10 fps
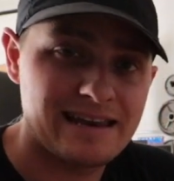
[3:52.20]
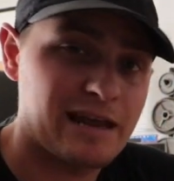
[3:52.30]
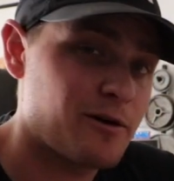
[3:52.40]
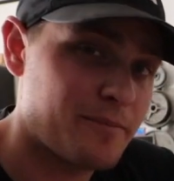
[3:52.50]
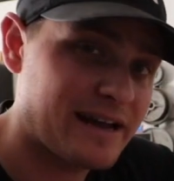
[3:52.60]

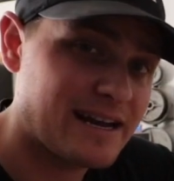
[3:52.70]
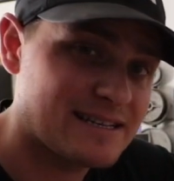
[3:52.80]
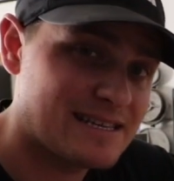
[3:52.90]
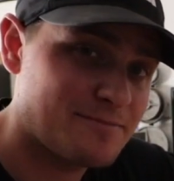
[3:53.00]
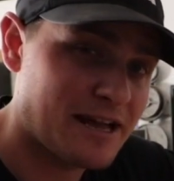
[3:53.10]
Now it might
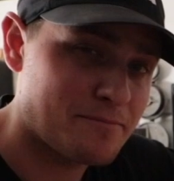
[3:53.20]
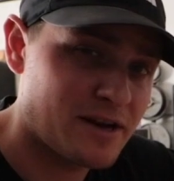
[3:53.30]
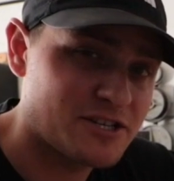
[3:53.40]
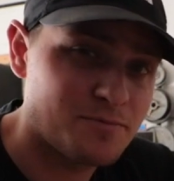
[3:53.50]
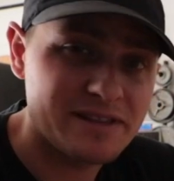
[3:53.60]
not seem like
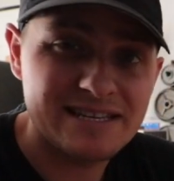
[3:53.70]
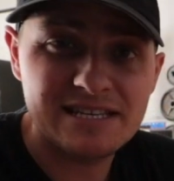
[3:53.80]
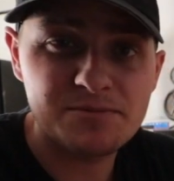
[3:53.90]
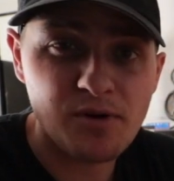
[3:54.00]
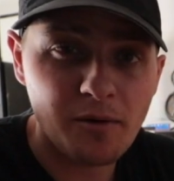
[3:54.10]
much, but this
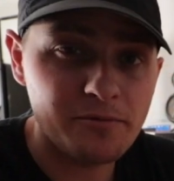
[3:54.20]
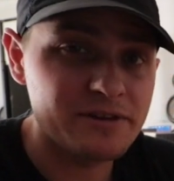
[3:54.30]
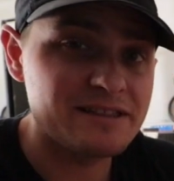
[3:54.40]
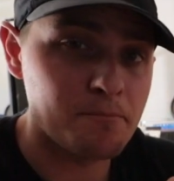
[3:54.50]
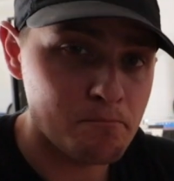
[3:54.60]
is
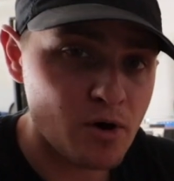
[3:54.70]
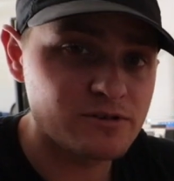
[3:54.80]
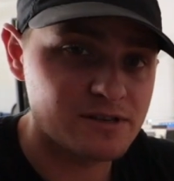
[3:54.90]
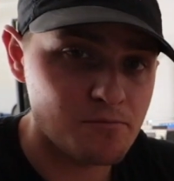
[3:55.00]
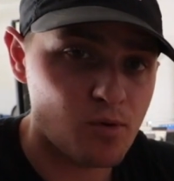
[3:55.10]
probably the
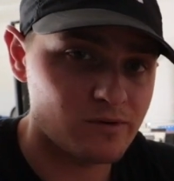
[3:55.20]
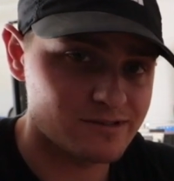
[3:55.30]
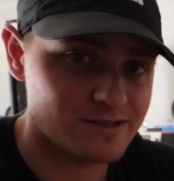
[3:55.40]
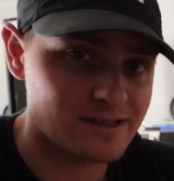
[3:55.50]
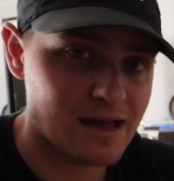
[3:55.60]
most
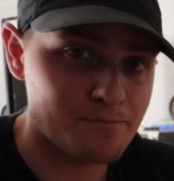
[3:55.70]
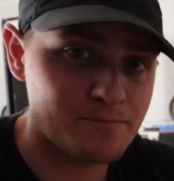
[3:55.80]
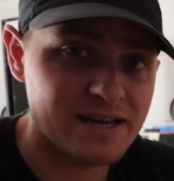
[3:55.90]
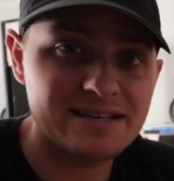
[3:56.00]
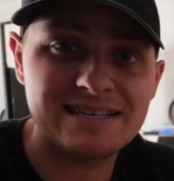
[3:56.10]
important step
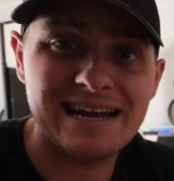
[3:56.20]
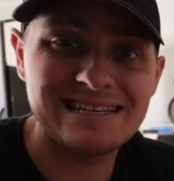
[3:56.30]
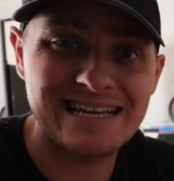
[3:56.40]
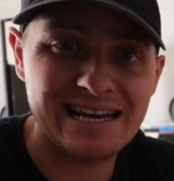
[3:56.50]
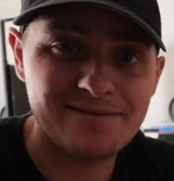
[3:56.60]
because it
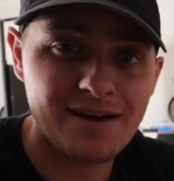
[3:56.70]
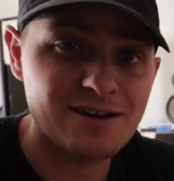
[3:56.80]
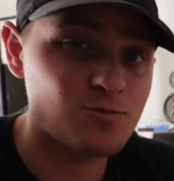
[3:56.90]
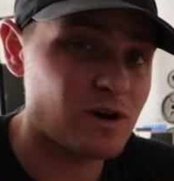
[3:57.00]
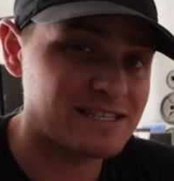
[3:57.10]

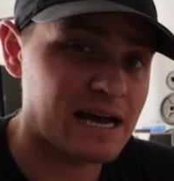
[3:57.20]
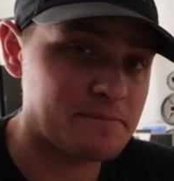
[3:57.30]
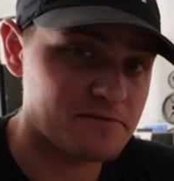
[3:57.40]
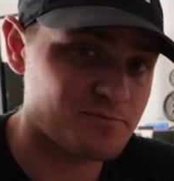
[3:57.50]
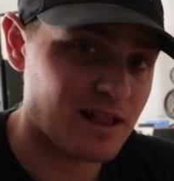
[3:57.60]
identifies what
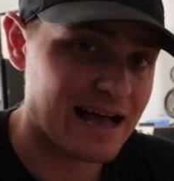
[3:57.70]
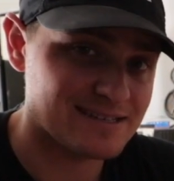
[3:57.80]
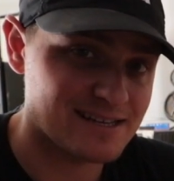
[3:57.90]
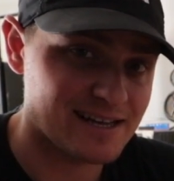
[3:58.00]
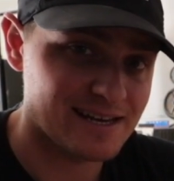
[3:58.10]
type of
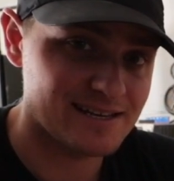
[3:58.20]
plastic it